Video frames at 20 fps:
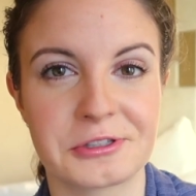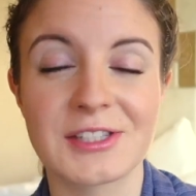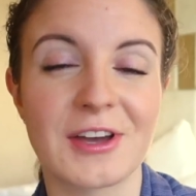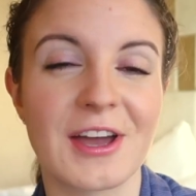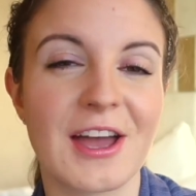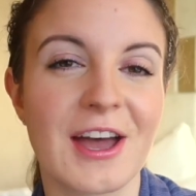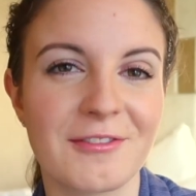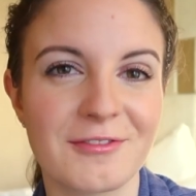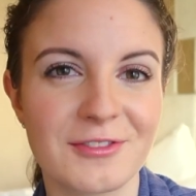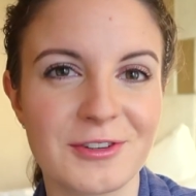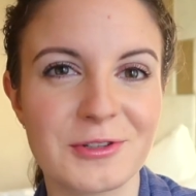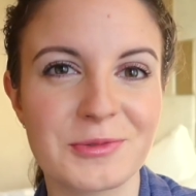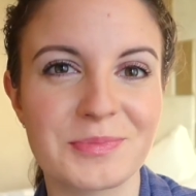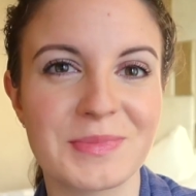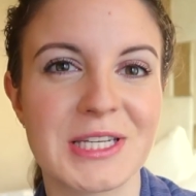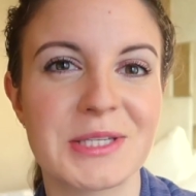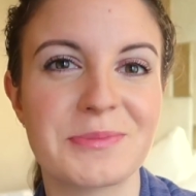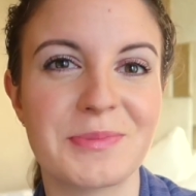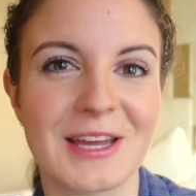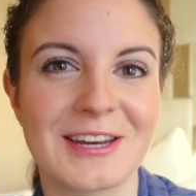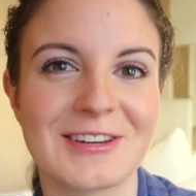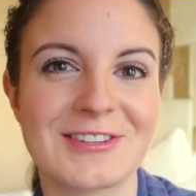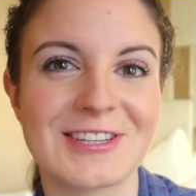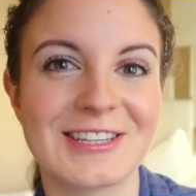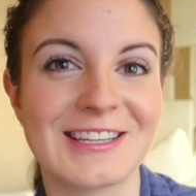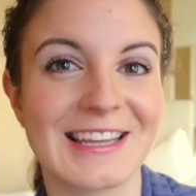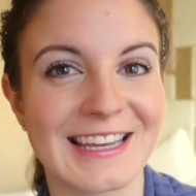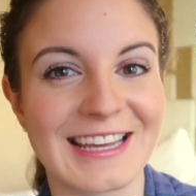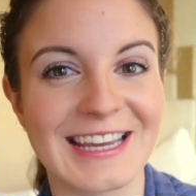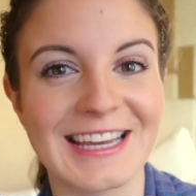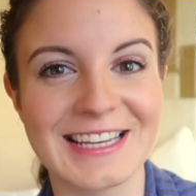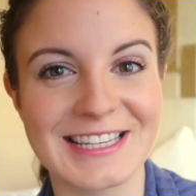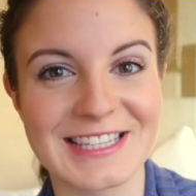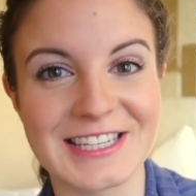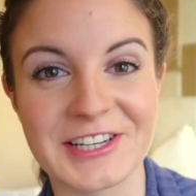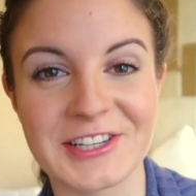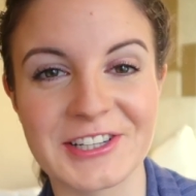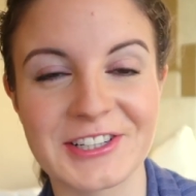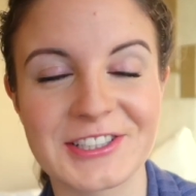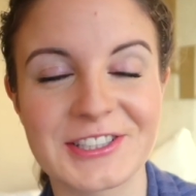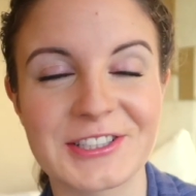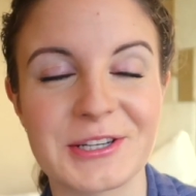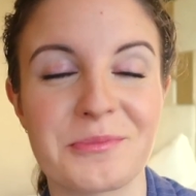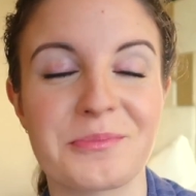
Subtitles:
So I haven't used my Spanish in like 8 years,